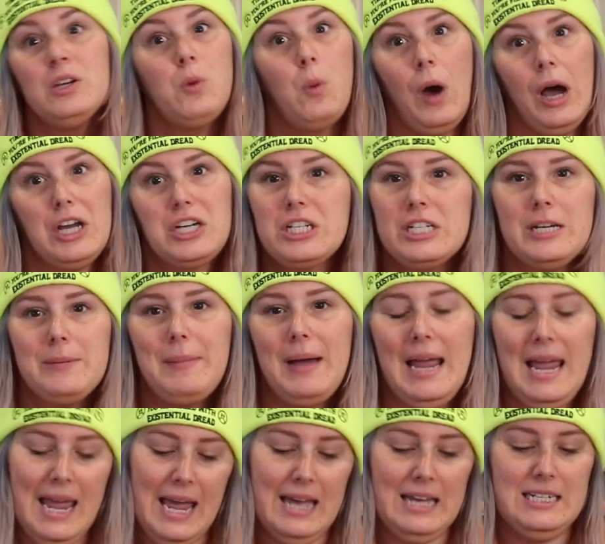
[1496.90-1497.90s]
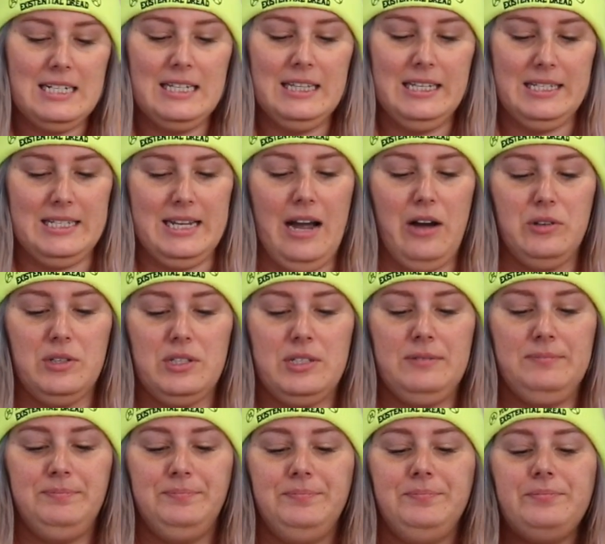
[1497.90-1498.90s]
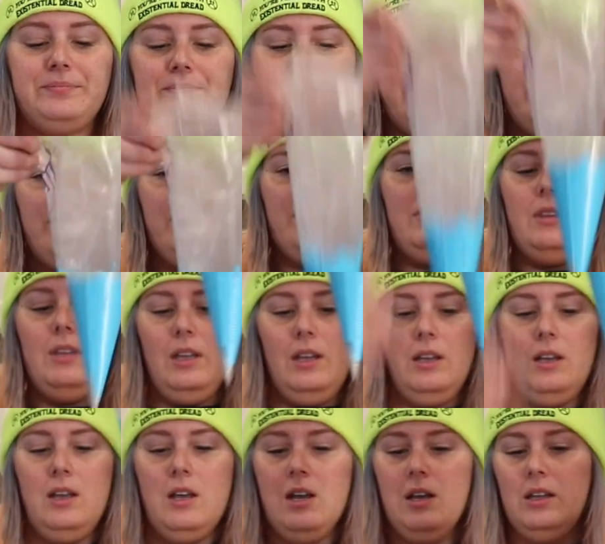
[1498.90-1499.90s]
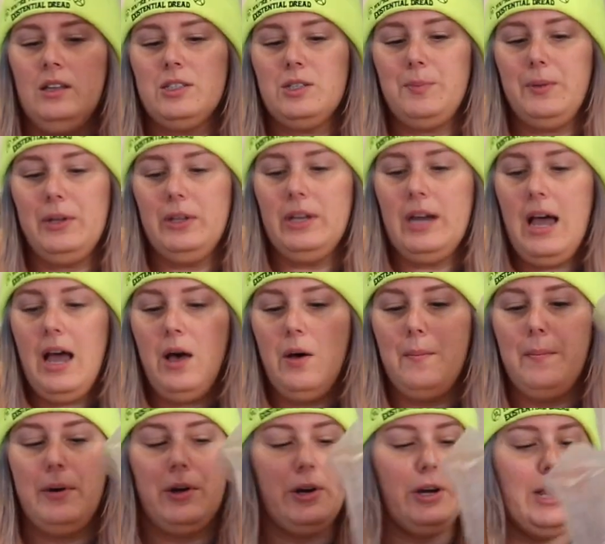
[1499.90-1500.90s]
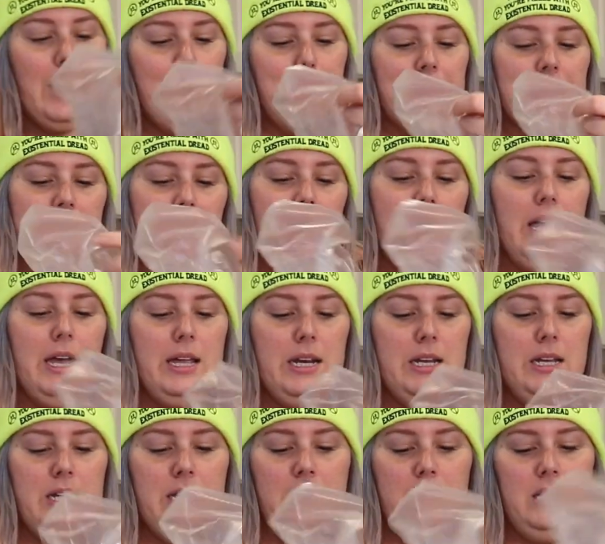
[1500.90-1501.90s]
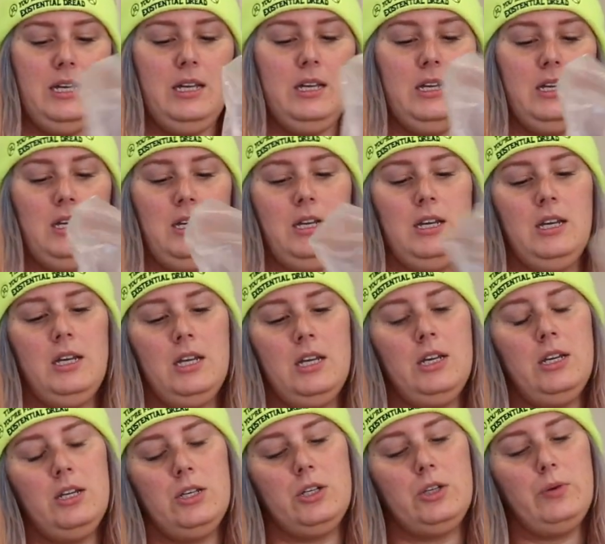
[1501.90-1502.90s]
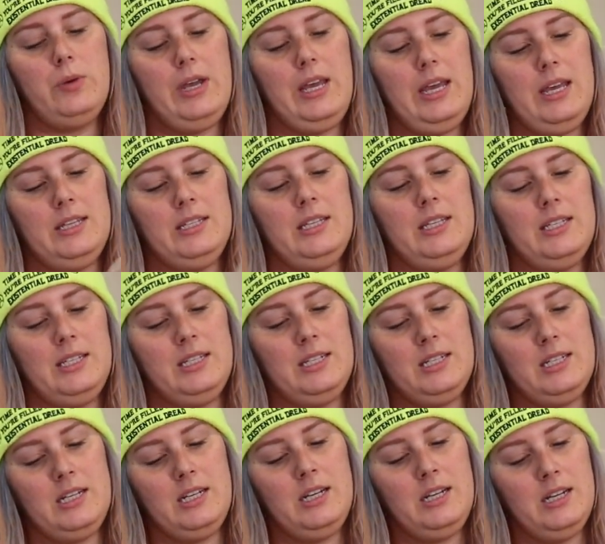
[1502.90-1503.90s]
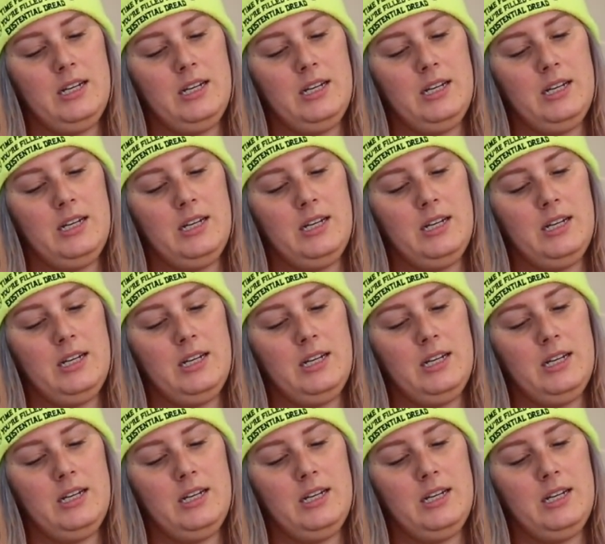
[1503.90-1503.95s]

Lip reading: washing it by hand in this house. Let's pull it out, put our cup aside, twist.